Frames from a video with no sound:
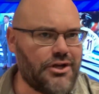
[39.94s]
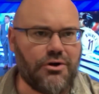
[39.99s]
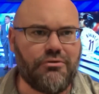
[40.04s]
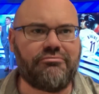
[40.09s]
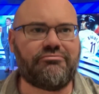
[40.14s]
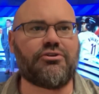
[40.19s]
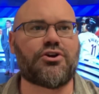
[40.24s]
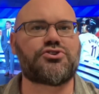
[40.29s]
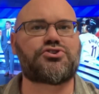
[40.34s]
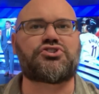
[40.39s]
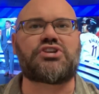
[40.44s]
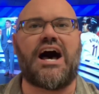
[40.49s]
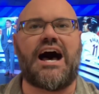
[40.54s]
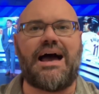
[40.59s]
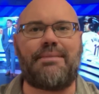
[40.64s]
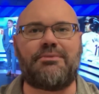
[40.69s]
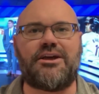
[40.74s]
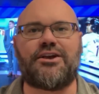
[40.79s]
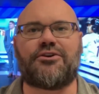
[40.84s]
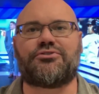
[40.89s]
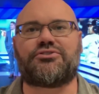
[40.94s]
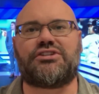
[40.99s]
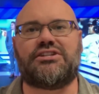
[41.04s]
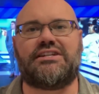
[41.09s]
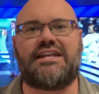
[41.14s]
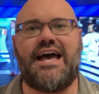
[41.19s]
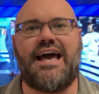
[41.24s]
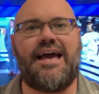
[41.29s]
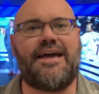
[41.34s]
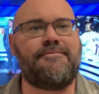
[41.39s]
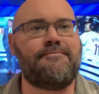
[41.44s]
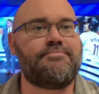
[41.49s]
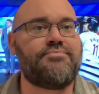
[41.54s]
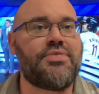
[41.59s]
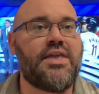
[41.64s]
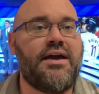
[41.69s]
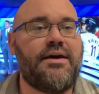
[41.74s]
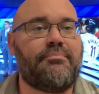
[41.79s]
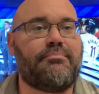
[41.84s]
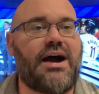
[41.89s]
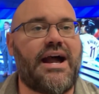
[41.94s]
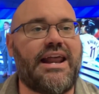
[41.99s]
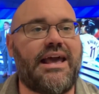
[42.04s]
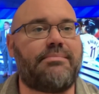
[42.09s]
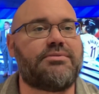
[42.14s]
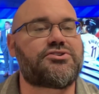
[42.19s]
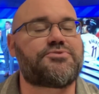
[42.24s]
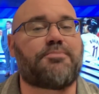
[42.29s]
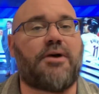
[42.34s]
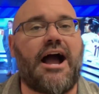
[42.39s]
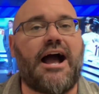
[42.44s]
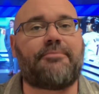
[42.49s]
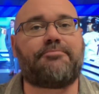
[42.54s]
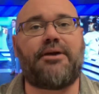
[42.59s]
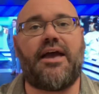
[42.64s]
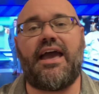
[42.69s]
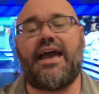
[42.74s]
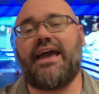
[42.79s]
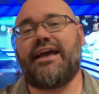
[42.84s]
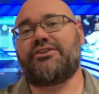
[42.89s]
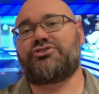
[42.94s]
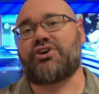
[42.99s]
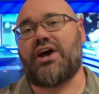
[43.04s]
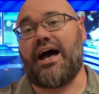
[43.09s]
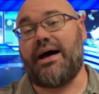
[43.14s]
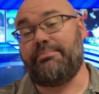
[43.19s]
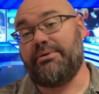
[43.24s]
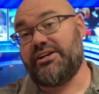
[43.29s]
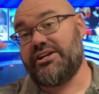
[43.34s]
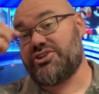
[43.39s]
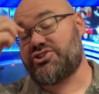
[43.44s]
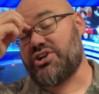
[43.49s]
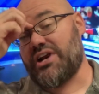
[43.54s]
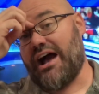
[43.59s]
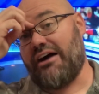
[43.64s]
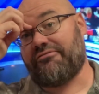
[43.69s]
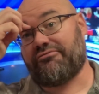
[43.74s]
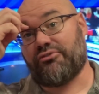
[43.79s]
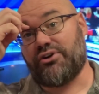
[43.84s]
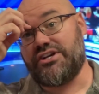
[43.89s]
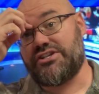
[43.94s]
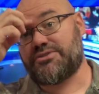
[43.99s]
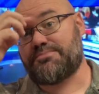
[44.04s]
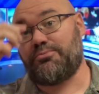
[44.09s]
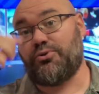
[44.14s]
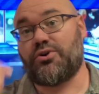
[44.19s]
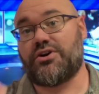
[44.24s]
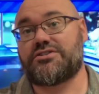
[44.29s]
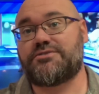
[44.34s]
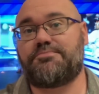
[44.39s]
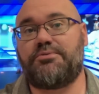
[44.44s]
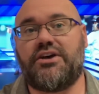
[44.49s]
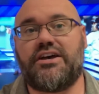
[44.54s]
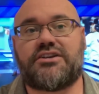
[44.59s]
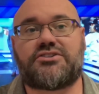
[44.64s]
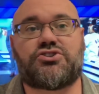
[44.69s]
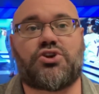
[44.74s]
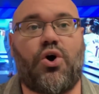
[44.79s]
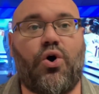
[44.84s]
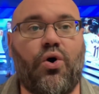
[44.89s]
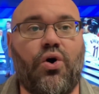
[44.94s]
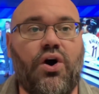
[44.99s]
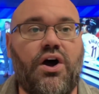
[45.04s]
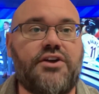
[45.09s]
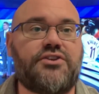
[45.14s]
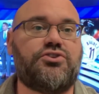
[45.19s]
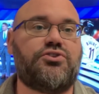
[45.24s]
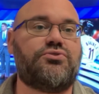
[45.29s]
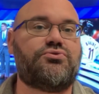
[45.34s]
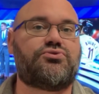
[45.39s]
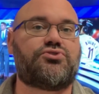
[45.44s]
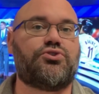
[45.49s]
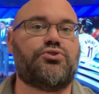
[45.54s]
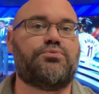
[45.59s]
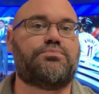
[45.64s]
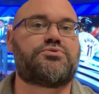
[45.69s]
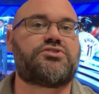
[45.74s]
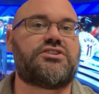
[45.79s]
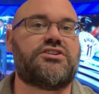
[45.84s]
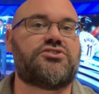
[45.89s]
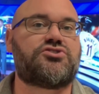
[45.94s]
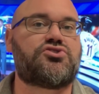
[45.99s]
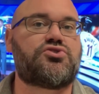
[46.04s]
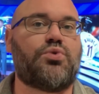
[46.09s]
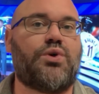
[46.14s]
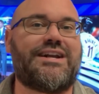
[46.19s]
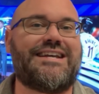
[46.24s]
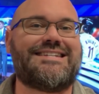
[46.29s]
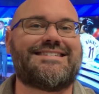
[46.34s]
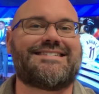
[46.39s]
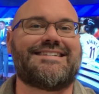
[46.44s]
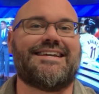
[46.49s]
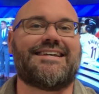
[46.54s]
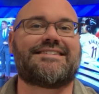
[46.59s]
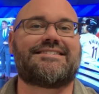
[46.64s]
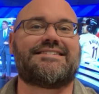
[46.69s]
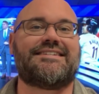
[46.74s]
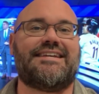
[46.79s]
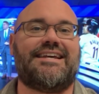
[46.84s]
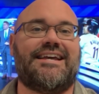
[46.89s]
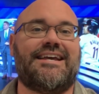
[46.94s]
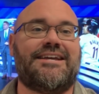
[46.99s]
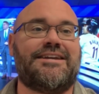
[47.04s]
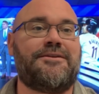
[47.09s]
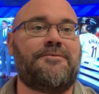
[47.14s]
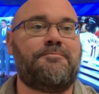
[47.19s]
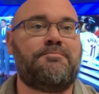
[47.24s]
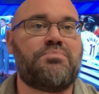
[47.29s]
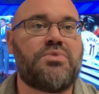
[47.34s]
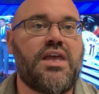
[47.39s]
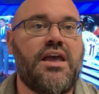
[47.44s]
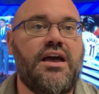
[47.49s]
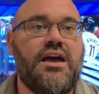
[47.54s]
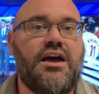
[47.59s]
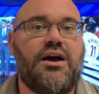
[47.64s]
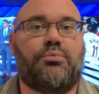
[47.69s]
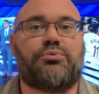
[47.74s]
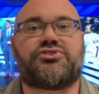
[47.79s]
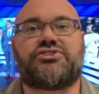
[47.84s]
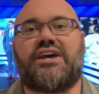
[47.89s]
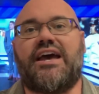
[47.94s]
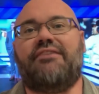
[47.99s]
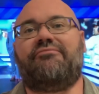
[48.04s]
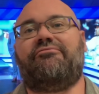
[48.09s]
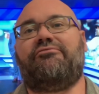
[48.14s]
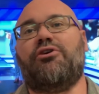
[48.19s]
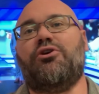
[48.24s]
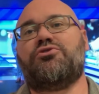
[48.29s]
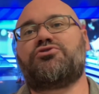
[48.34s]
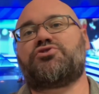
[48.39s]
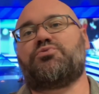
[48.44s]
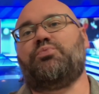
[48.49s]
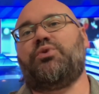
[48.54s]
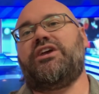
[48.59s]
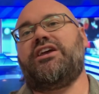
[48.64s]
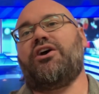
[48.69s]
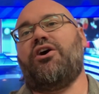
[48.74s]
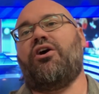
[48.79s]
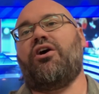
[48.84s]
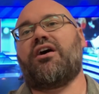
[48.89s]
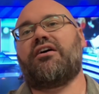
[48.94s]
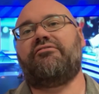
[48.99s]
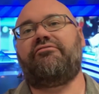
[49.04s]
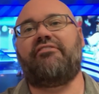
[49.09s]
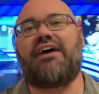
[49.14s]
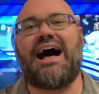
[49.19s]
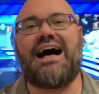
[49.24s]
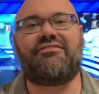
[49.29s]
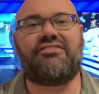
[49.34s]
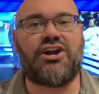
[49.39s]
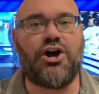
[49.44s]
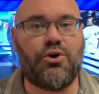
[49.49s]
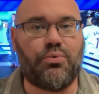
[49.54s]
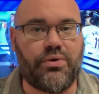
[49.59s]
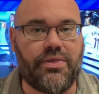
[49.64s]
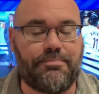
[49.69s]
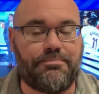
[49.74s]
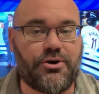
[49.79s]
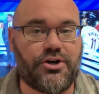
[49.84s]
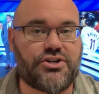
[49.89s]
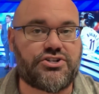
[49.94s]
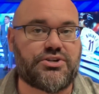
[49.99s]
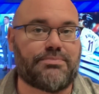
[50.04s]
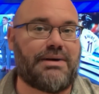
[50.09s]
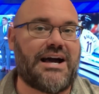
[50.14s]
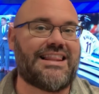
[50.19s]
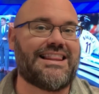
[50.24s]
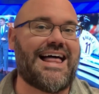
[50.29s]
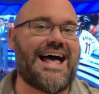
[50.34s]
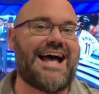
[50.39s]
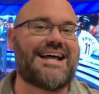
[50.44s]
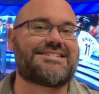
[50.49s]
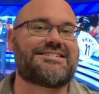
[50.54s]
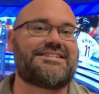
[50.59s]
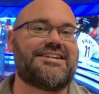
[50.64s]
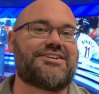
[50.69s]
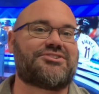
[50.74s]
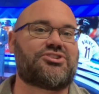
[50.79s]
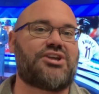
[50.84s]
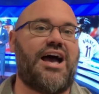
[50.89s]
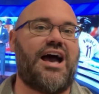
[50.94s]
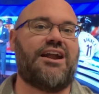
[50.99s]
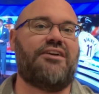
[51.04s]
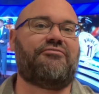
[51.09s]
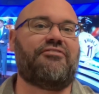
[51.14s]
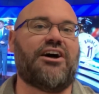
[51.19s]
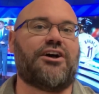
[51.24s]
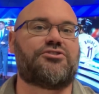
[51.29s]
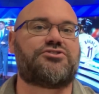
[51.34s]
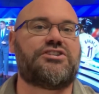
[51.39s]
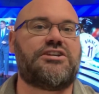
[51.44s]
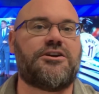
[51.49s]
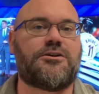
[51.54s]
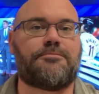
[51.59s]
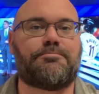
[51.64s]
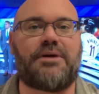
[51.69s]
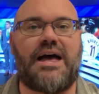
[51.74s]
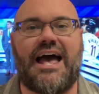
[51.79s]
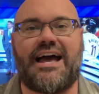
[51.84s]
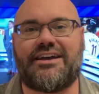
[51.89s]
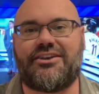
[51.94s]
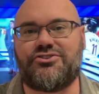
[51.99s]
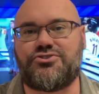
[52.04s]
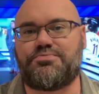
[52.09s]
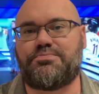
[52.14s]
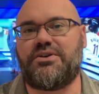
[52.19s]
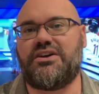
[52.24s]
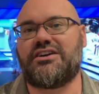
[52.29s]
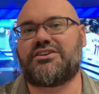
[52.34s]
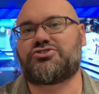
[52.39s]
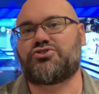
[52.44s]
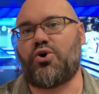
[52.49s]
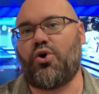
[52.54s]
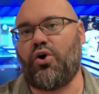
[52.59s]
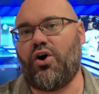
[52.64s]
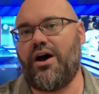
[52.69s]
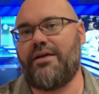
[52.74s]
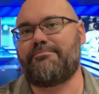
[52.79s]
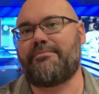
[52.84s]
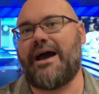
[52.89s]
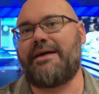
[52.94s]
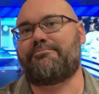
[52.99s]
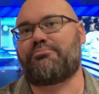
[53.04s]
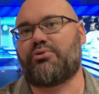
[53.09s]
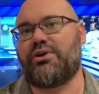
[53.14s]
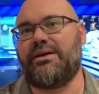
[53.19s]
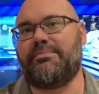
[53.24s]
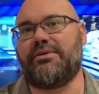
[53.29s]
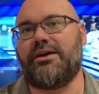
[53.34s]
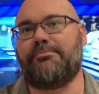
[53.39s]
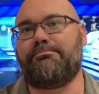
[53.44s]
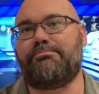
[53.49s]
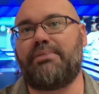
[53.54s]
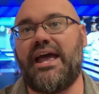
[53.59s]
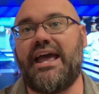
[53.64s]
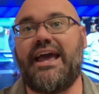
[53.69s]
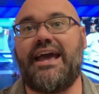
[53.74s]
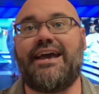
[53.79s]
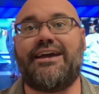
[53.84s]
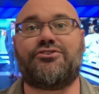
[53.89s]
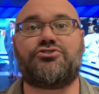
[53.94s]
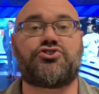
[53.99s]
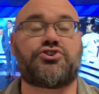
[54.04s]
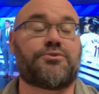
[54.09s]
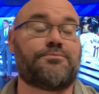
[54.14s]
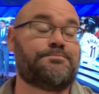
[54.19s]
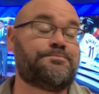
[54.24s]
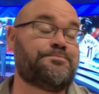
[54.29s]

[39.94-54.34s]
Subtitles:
first time here today, my name is Brock Page. I've been dishing out free sports picks on YouTube since 2016. Once again, folks, we are 5-0 with a push in my last six NFL tier package picks on my premium page.